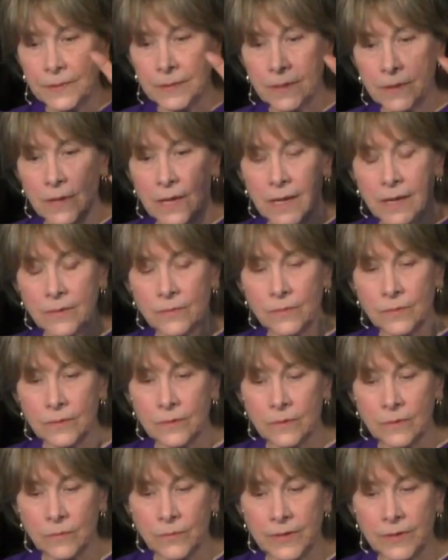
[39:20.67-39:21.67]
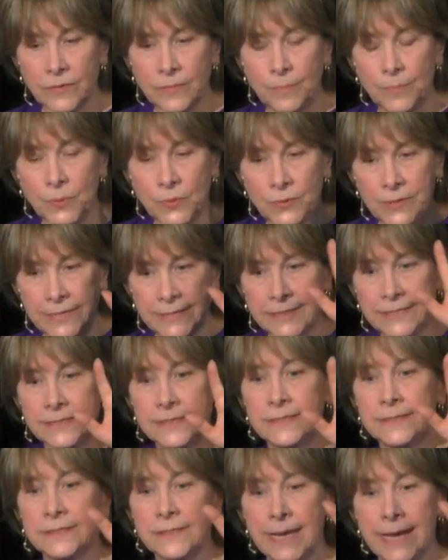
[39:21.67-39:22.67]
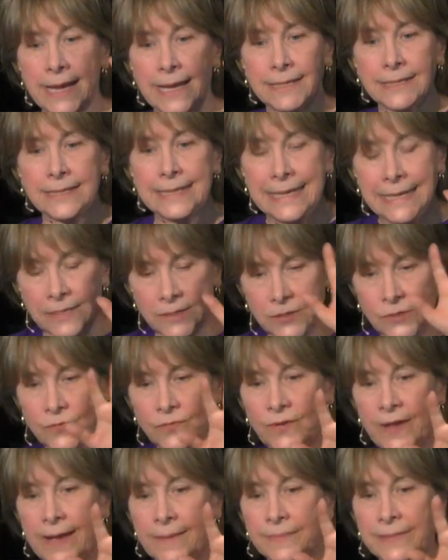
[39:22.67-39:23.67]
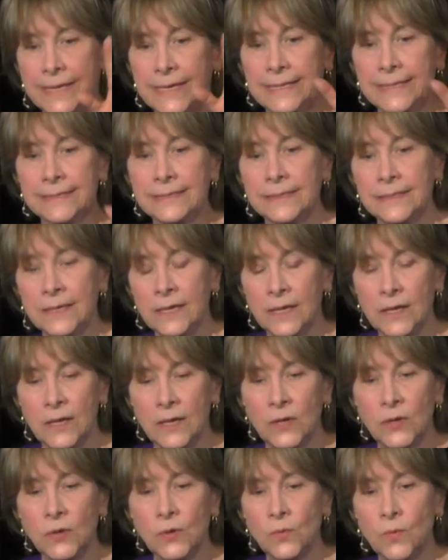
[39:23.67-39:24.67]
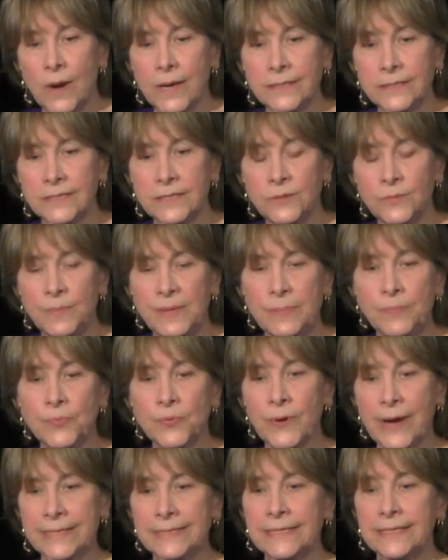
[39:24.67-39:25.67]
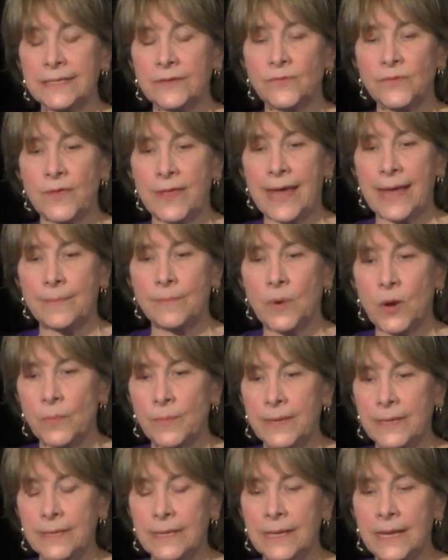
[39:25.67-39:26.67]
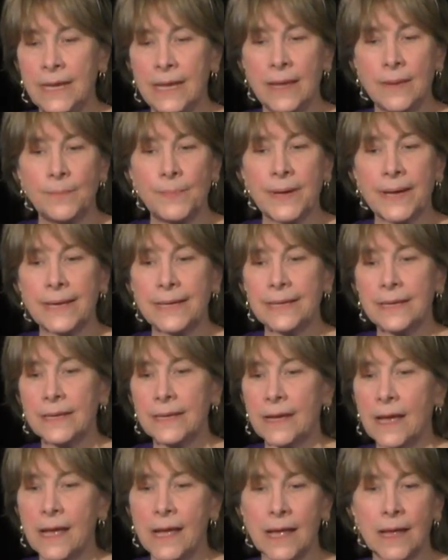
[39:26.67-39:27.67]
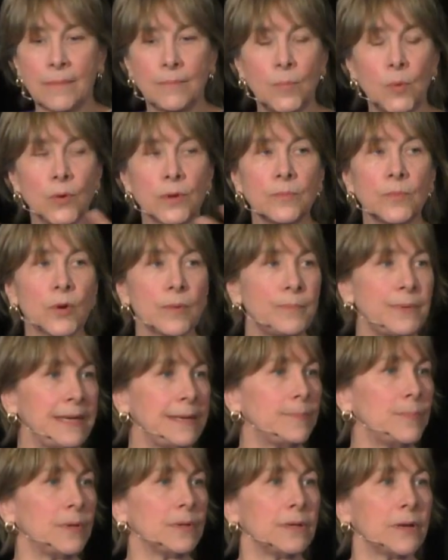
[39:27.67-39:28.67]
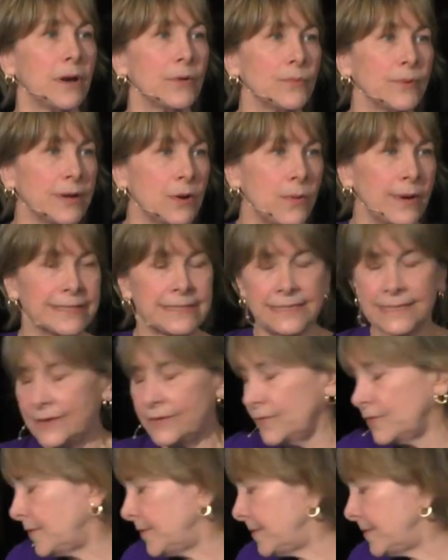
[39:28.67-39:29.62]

uh, with Buddhists and Hindu families who want to be present for that moment, but uh, more and more people are requesting for